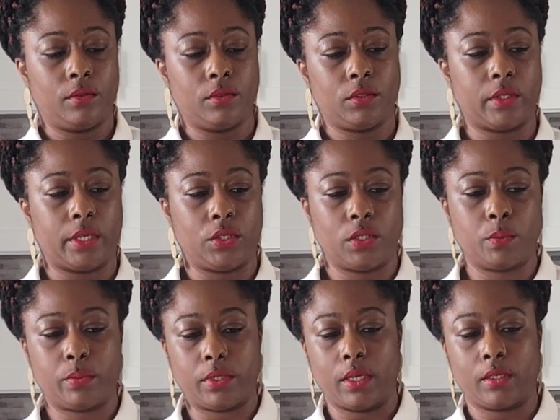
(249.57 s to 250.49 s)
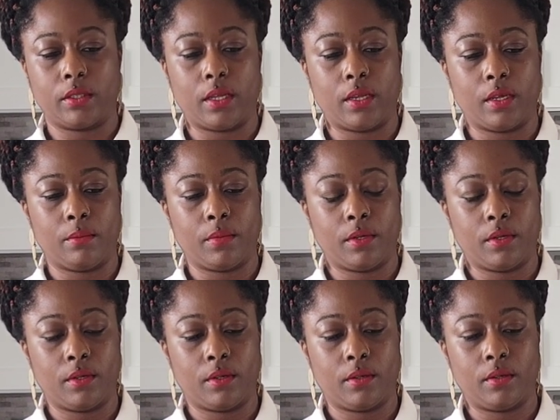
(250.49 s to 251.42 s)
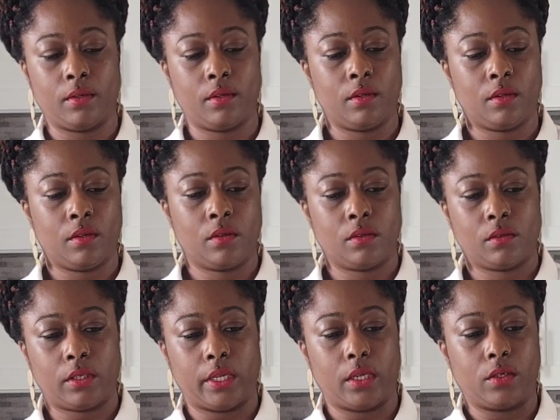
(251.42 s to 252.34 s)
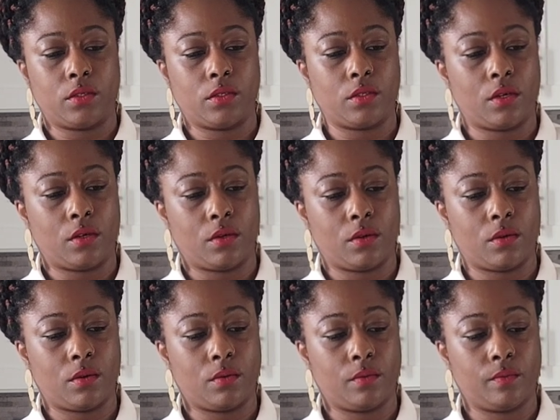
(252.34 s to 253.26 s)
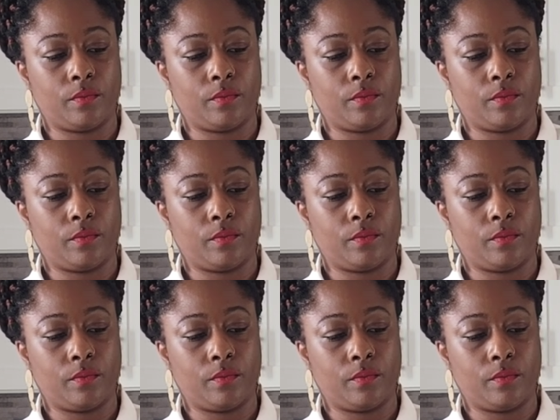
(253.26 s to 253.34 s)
So I just pluck them like so.